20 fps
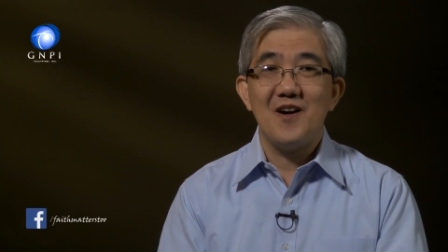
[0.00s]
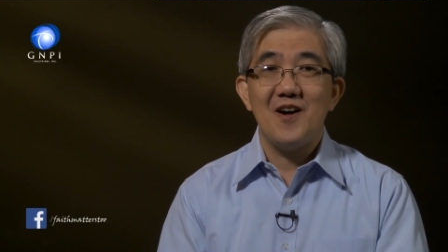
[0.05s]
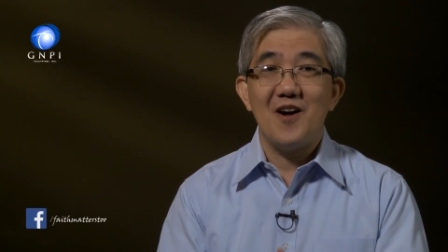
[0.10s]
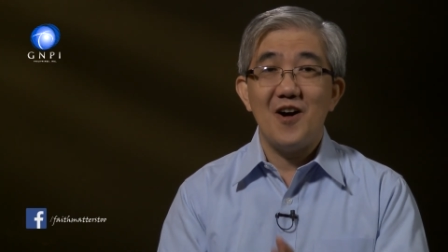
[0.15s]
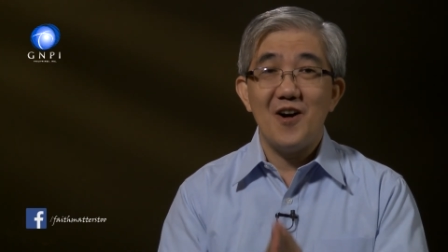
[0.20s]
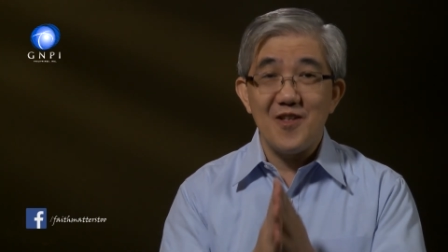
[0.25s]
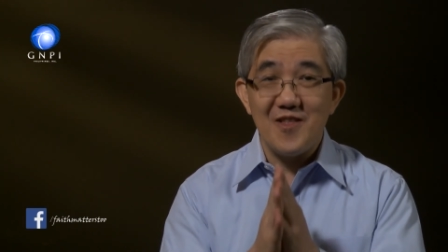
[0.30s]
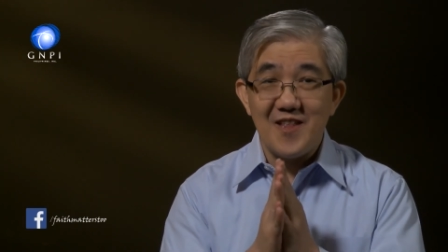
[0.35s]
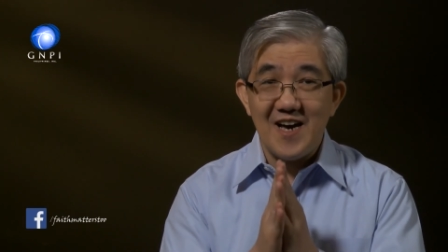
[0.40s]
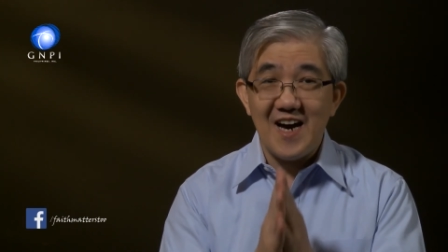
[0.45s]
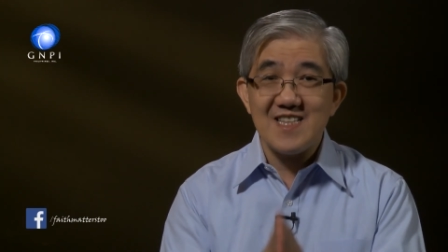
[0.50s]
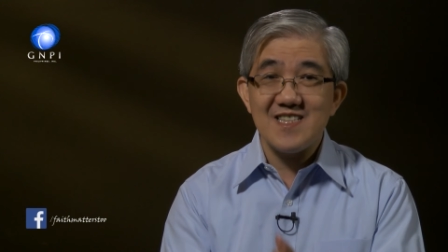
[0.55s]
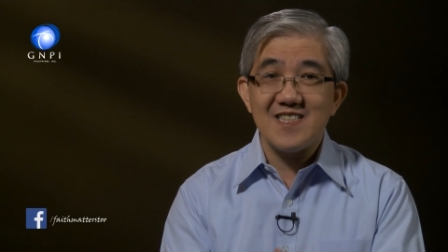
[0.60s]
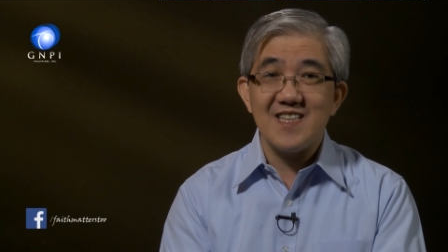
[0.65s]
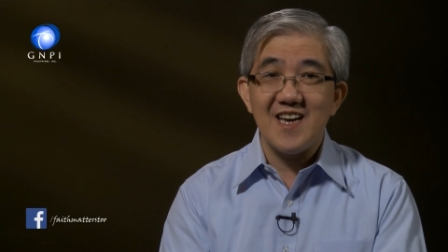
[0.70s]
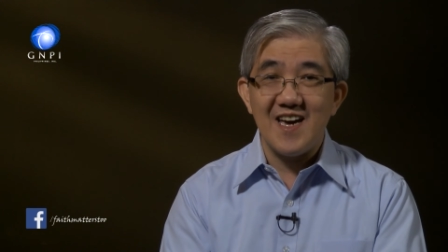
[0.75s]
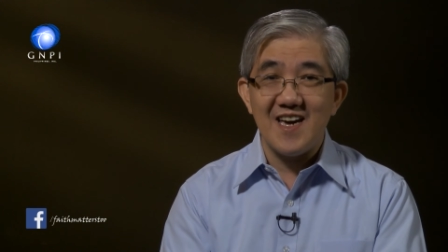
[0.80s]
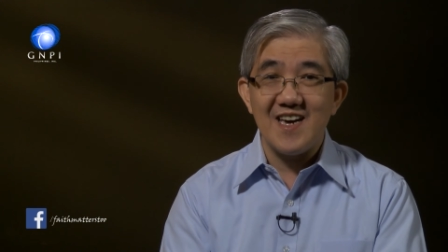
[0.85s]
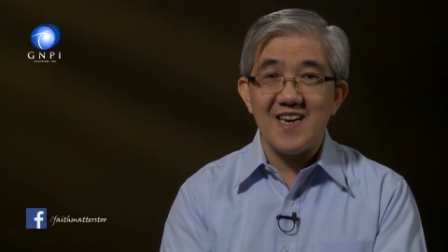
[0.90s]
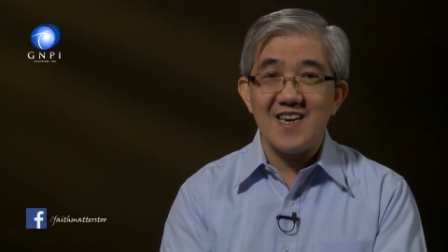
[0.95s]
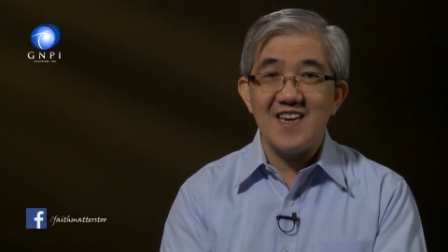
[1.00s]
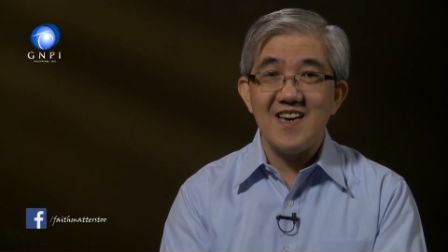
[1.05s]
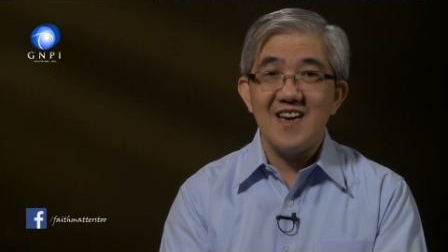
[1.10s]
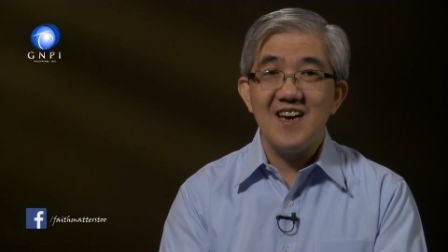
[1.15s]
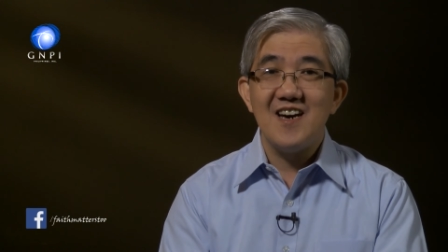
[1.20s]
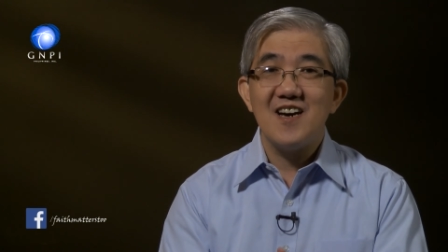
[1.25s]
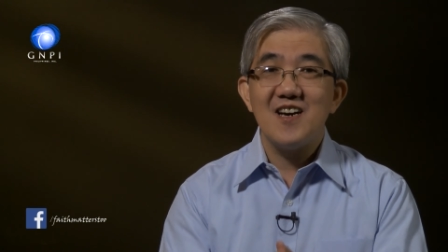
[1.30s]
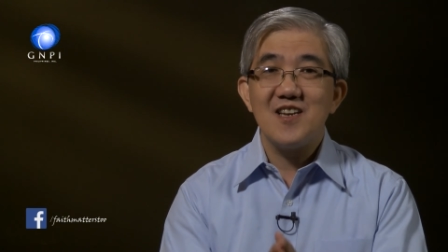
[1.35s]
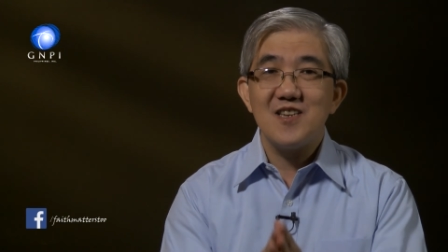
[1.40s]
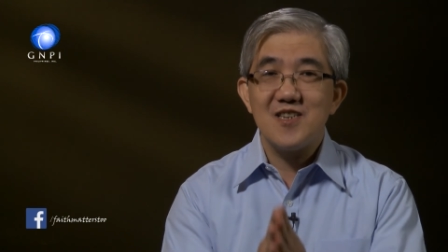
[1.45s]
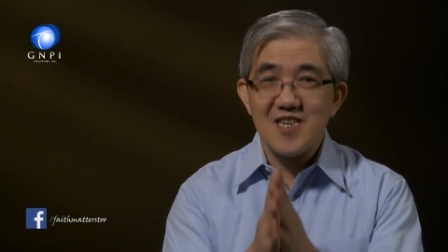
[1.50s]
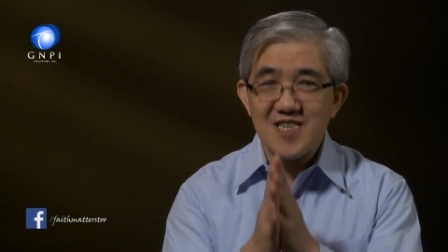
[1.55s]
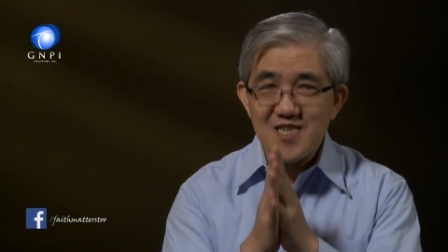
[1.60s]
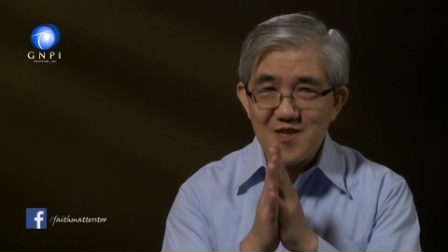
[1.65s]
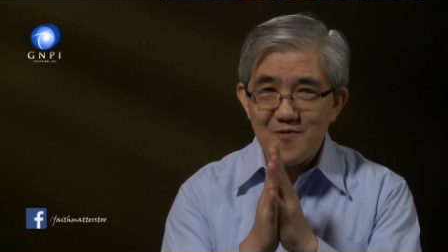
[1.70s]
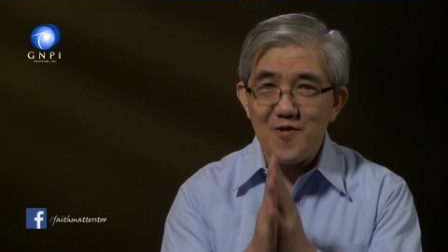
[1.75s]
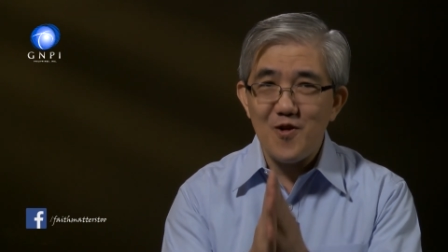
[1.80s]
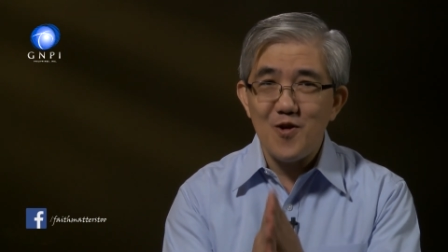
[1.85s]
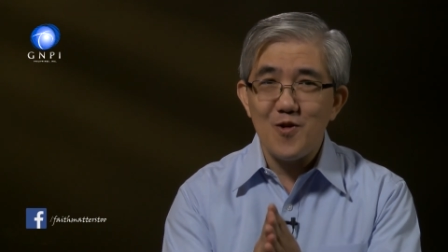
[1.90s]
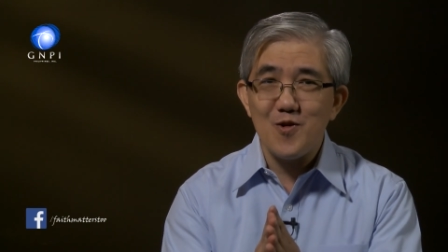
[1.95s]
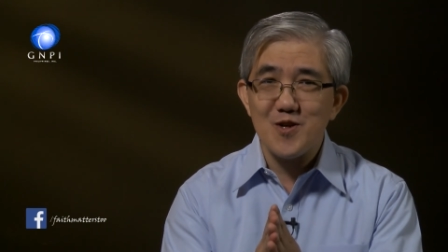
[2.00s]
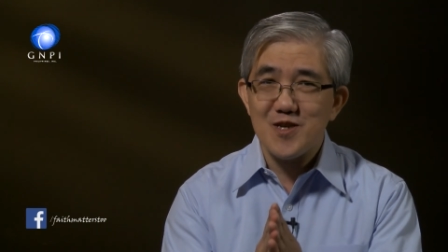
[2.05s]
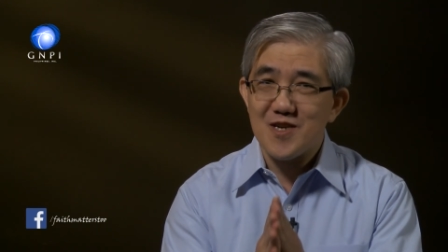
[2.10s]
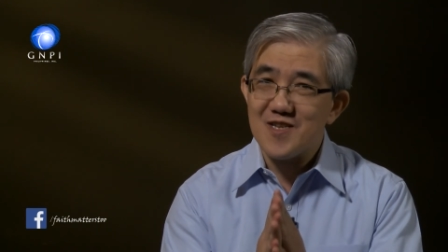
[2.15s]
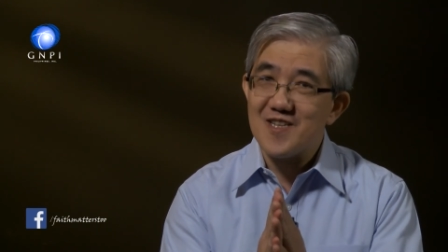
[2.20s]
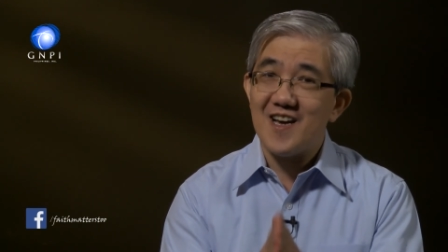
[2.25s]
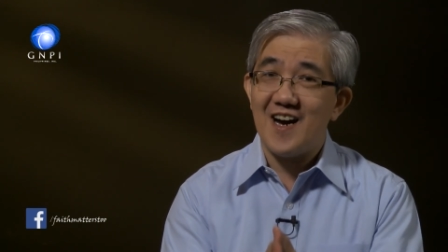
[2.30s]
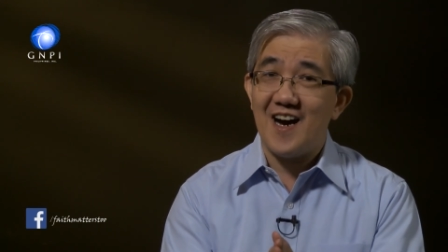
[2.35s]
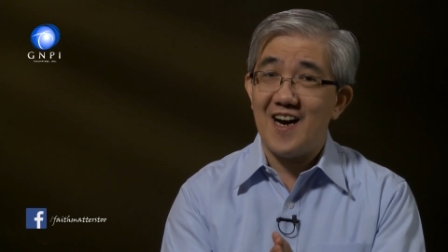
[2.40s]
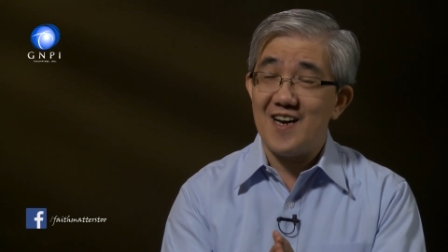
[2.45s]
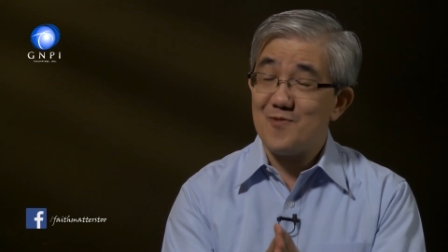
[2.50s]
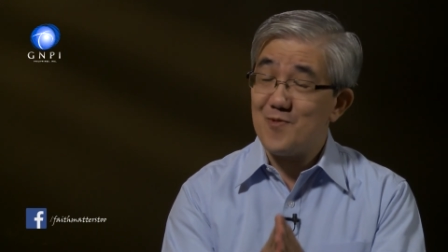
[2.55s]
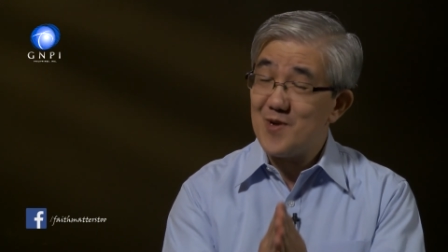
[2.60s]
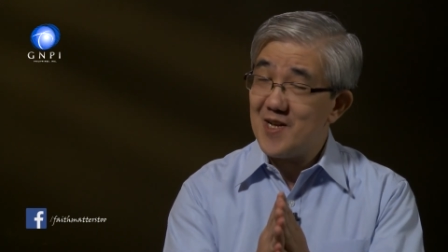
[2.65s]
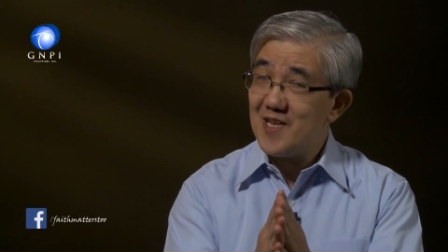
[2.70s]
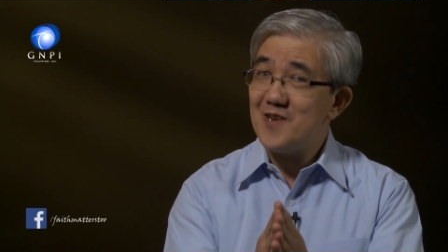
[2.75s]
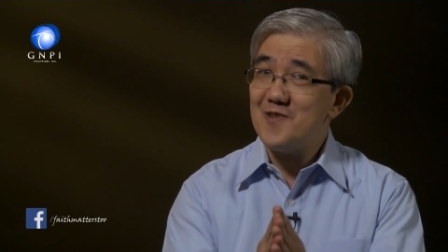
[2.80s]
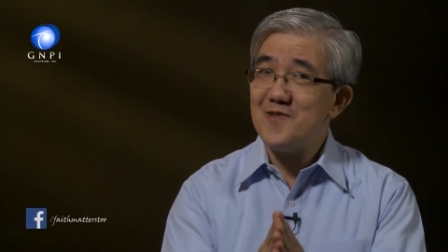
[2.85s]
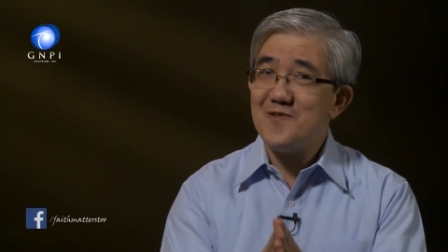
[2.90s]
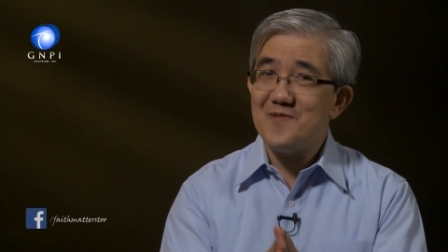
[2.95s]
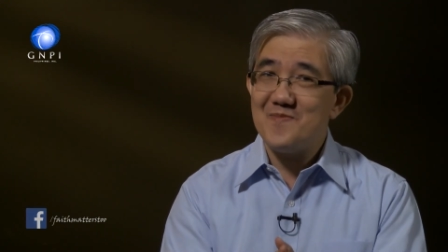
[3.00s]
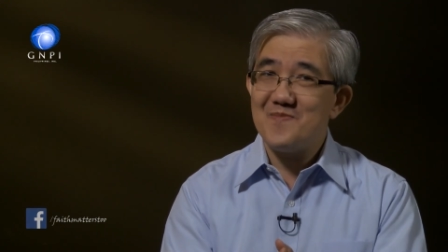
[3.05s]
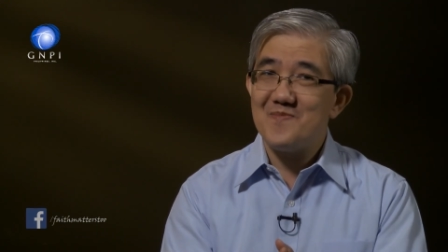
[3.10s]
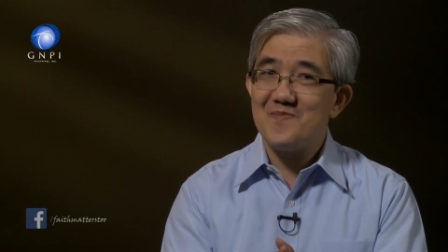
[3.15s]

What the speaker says: On that day, just focus on God, will you?